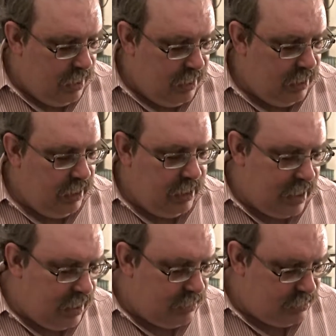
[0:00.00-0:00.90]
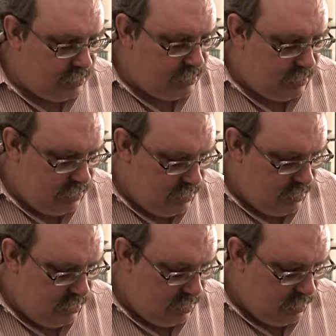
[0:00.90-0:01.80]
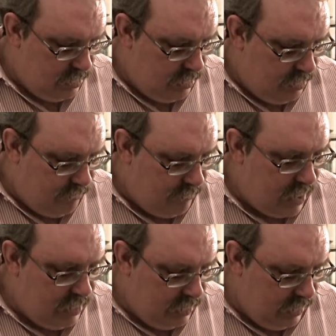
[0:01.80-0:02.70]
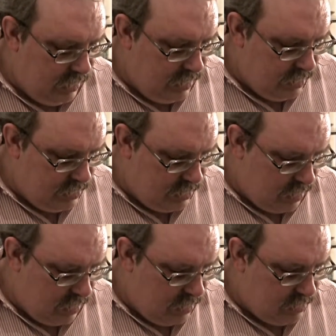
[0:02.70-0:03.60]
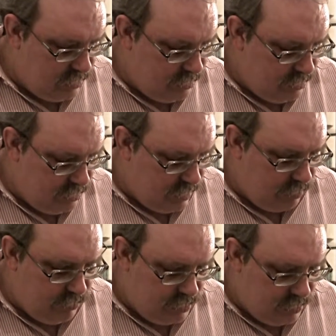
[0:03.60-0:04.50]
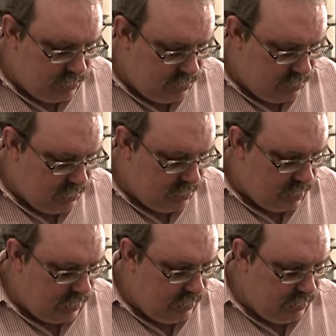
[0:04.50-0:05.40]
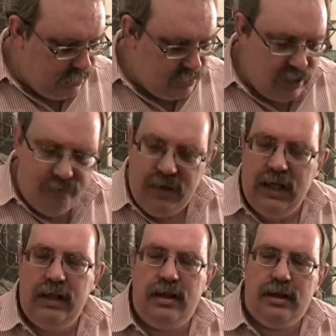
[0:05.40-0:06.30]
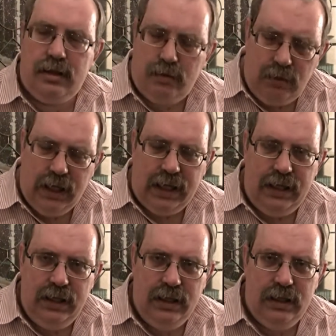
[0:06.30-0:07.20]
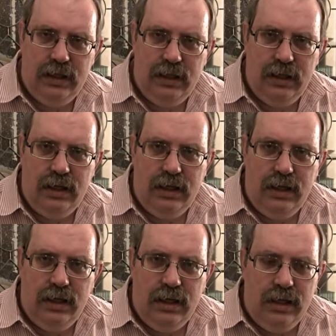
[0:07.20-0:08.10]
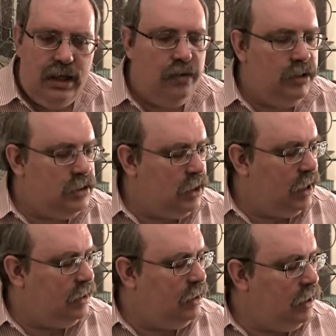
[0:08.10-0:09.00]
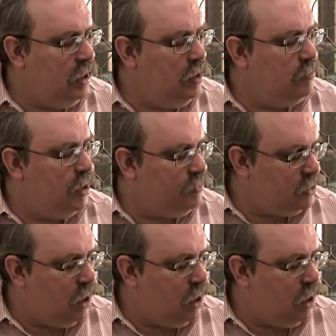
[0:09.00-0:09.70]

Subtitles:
In any case, finally that was in 1973, there was a team of